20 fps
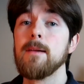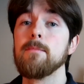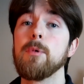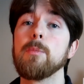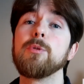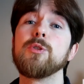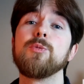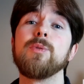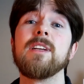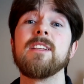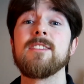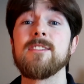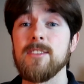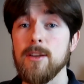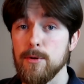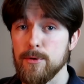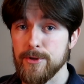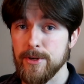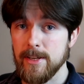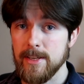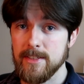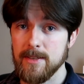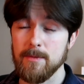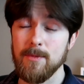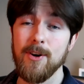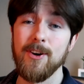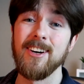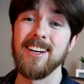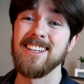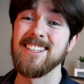but between
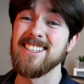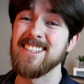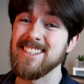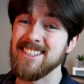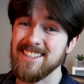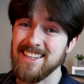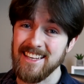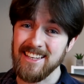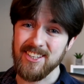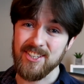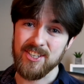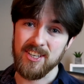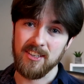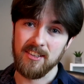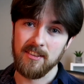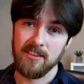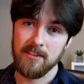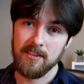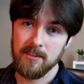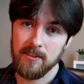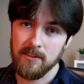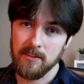socialism or extinction.